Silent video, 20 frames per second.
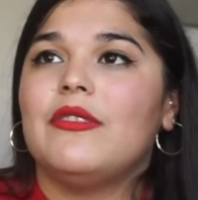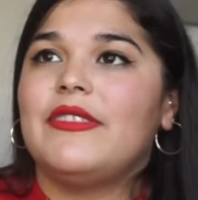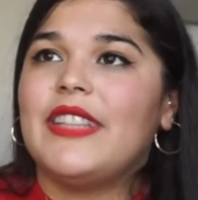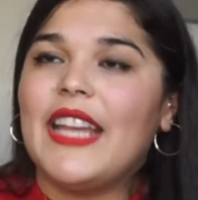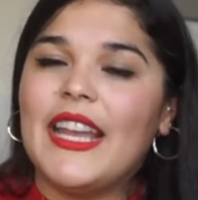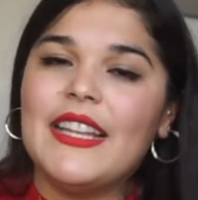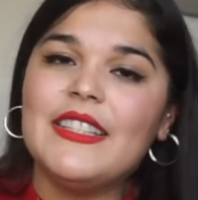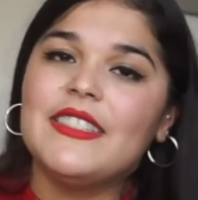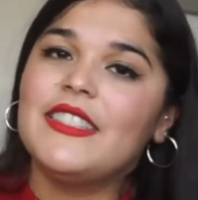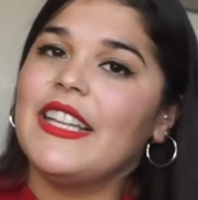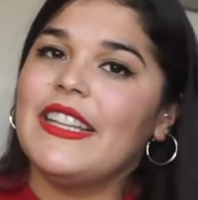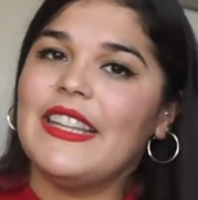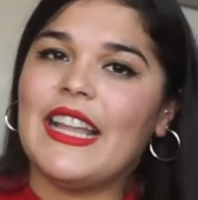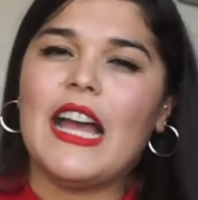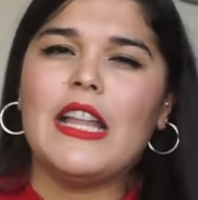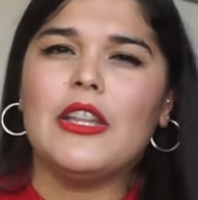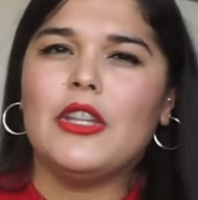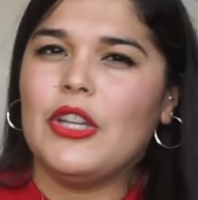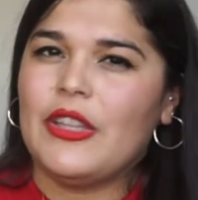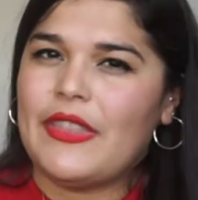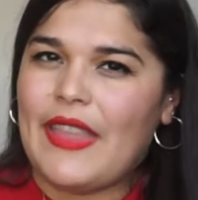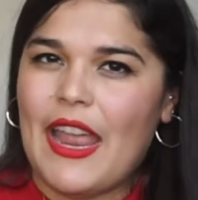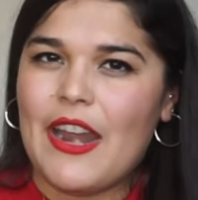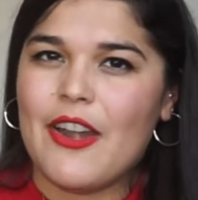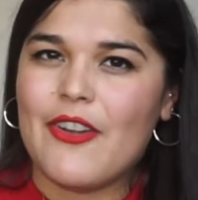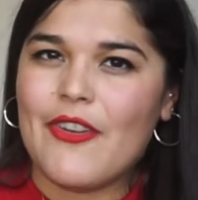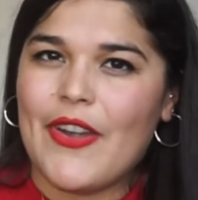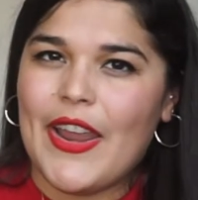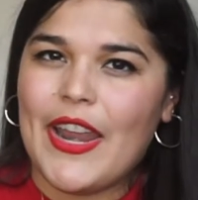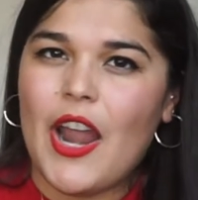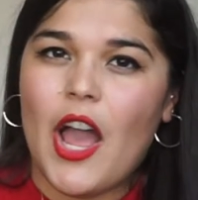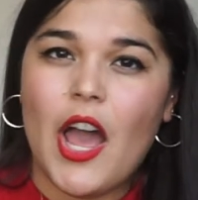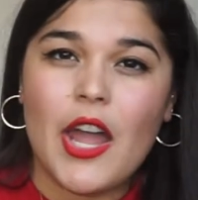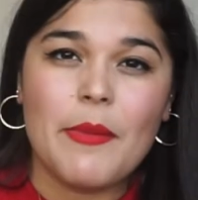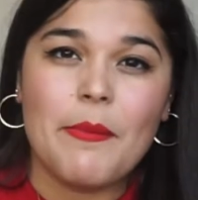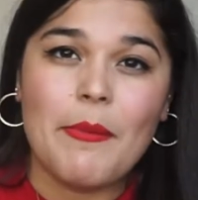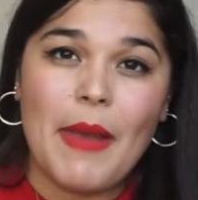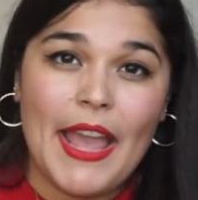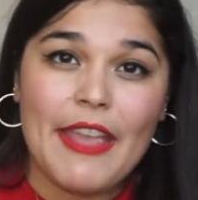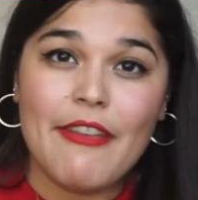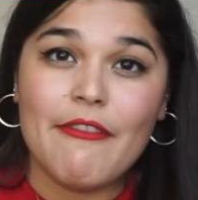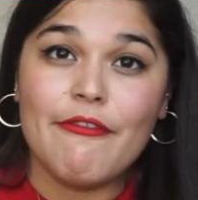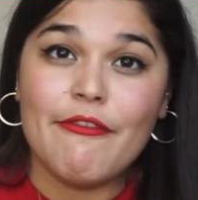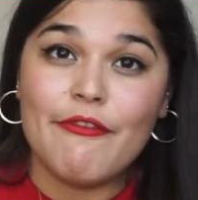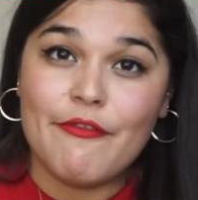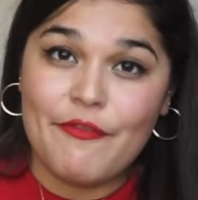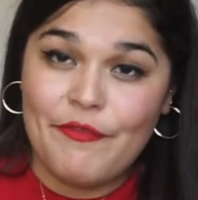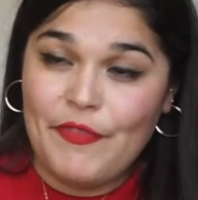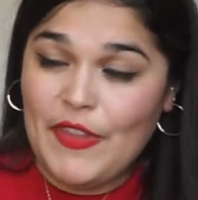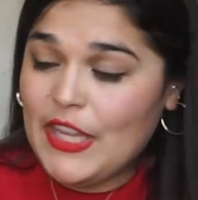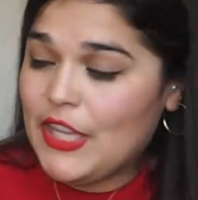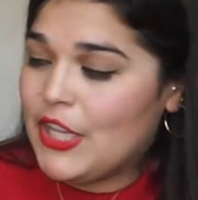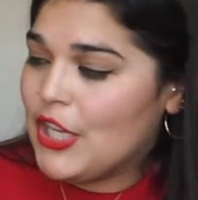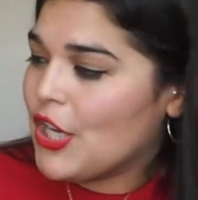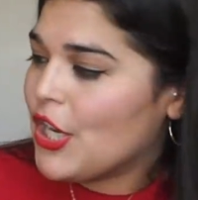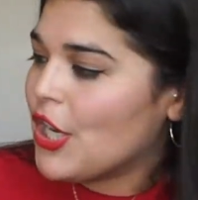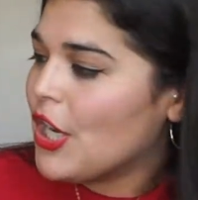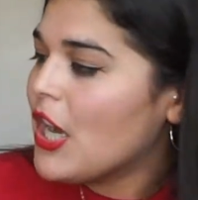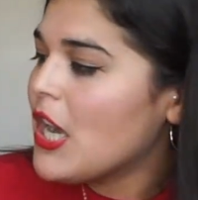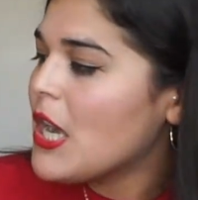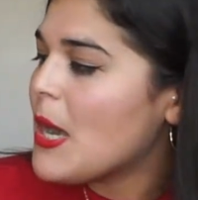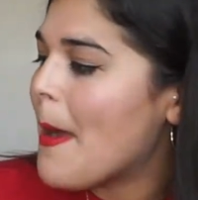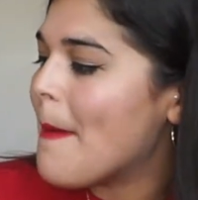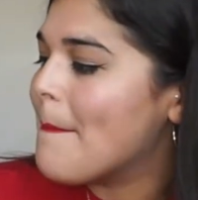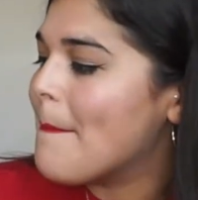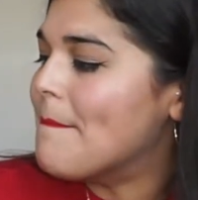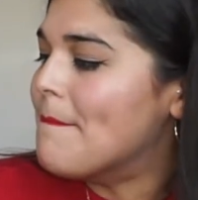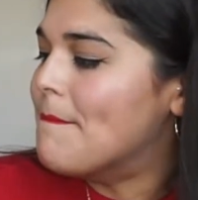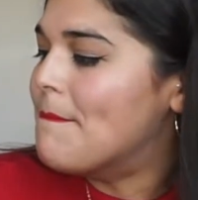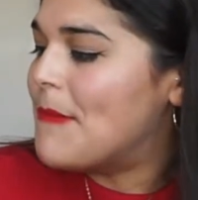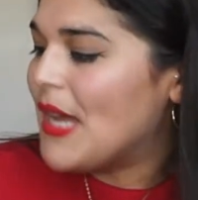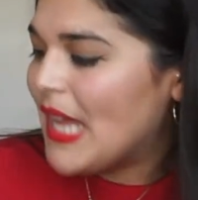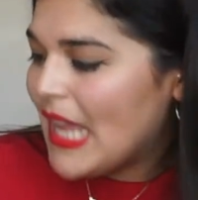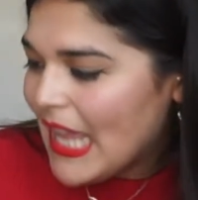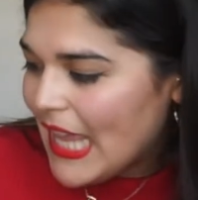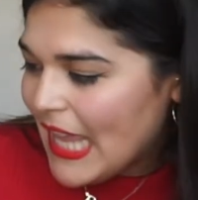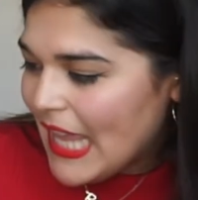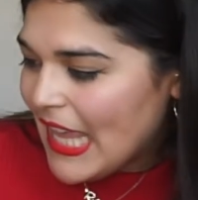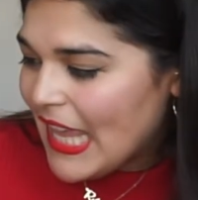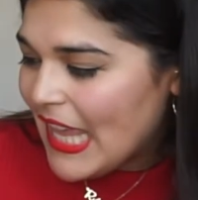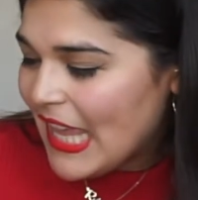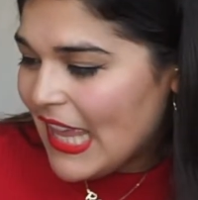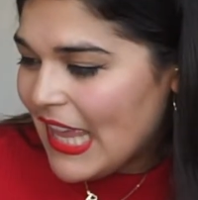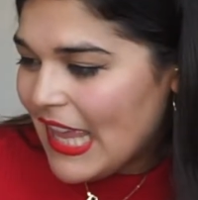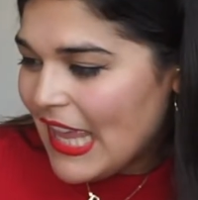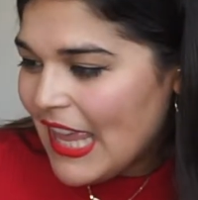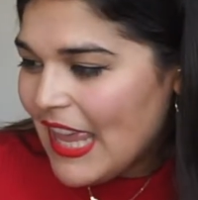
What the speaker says: tend to not look that great on my figure, but